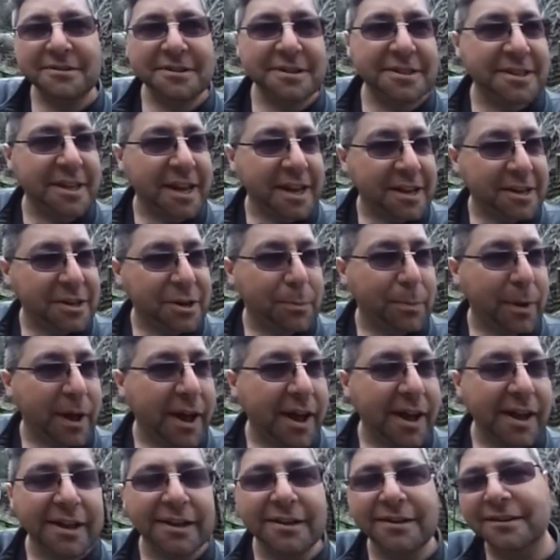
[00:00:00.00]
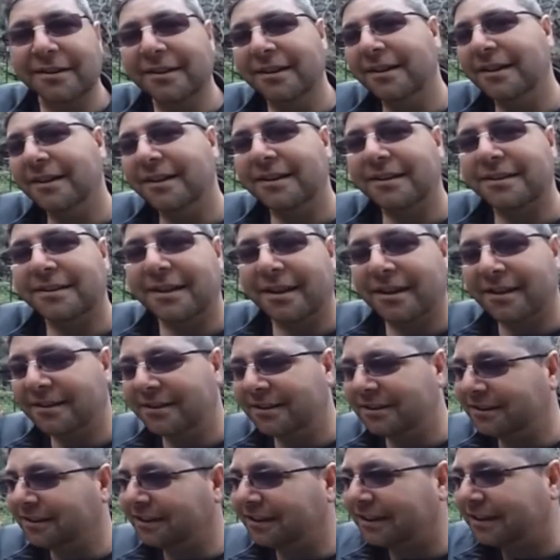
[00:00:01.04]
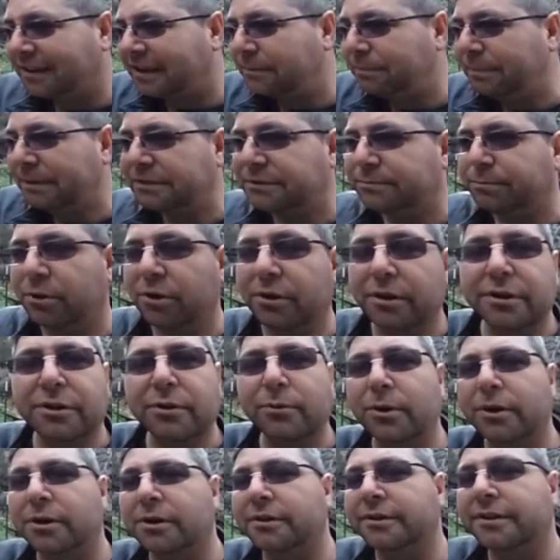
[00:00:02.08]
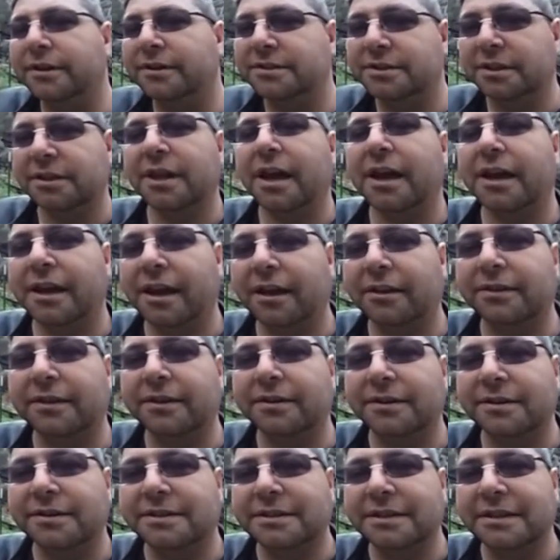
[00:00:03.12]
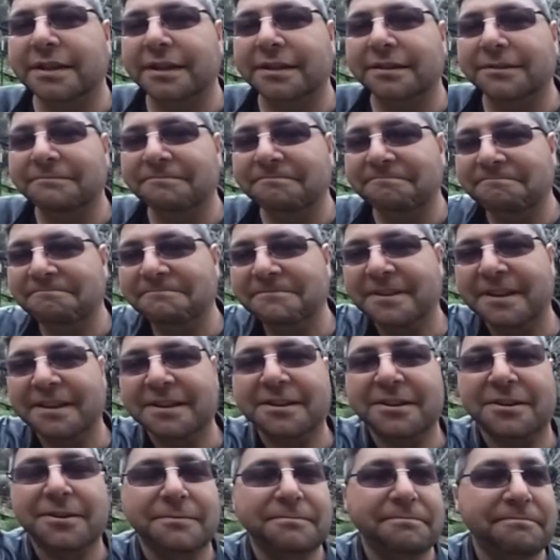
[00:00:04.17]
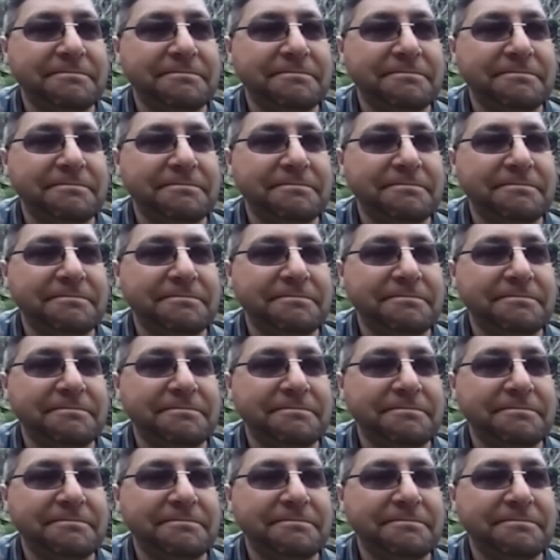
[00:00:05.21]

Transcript: saying goodbye and telling you, keep exploring your world. There's a lot out there to see. Take care.